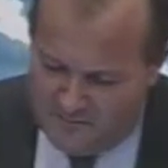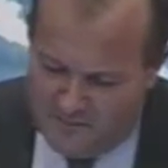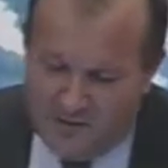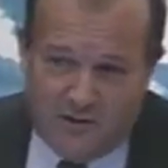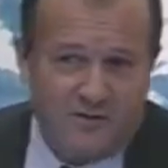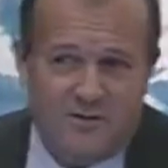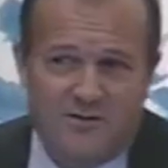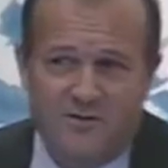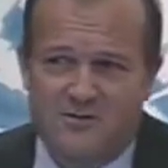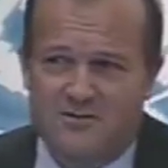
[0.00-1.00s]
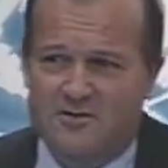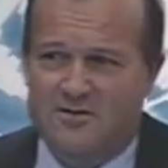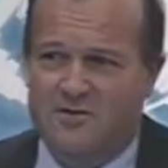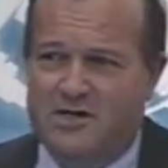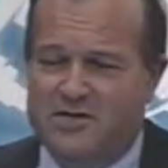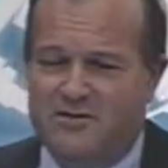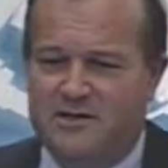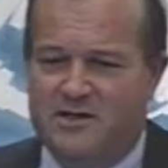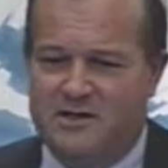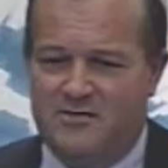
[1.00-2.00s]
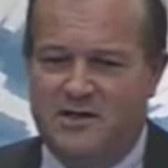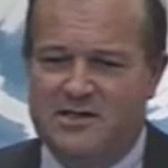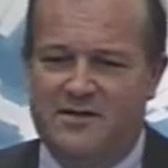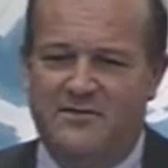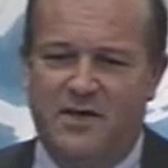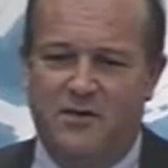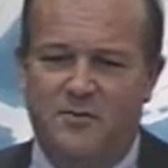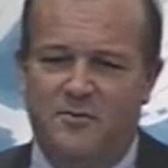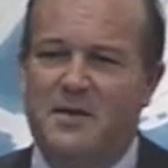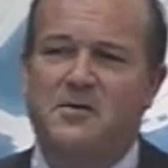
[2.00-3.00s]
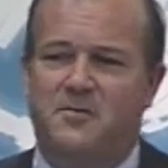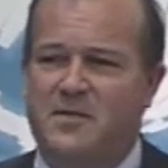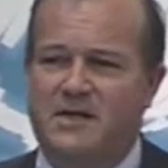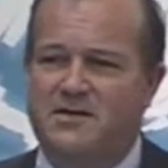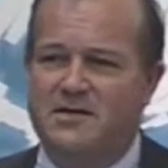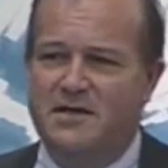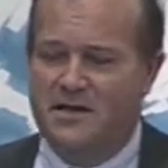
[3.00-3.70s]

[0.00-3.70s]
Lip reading: but also transportation are creating their own payment means.